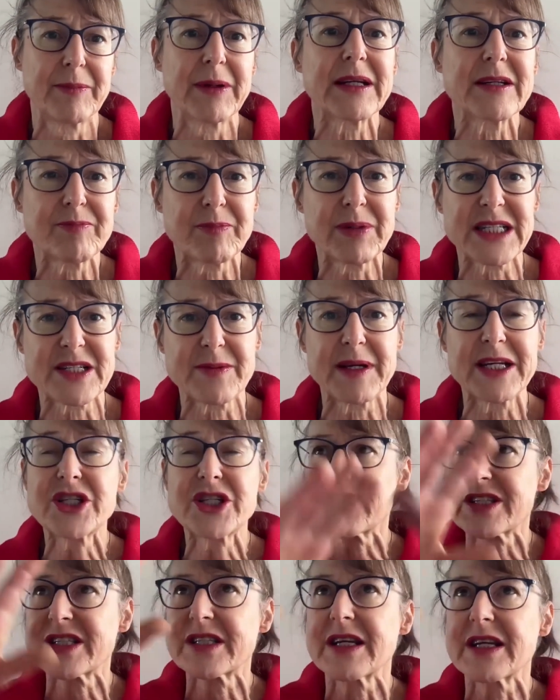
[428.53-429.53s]
But
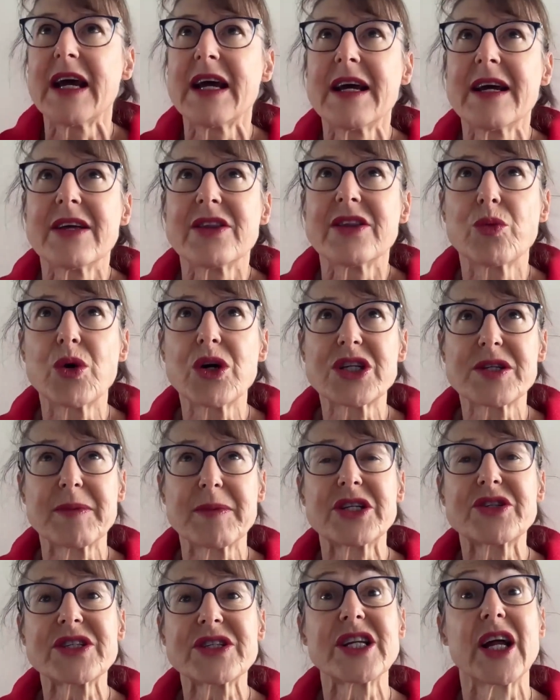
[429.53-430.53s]
the word
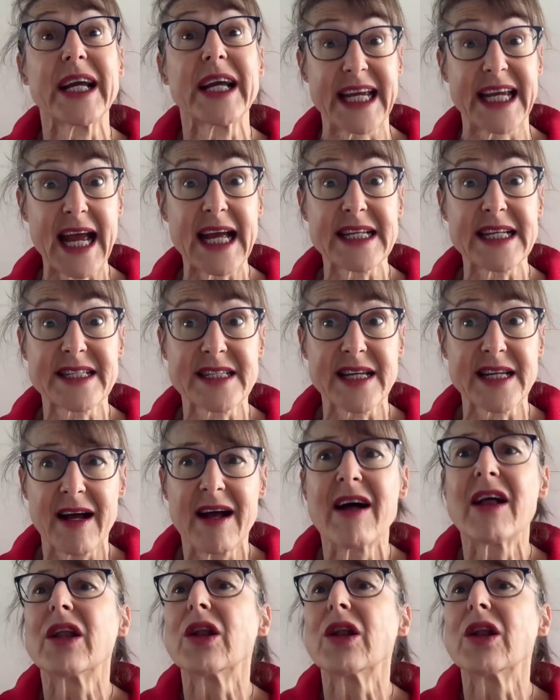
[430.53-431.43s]
dementia is like cancer,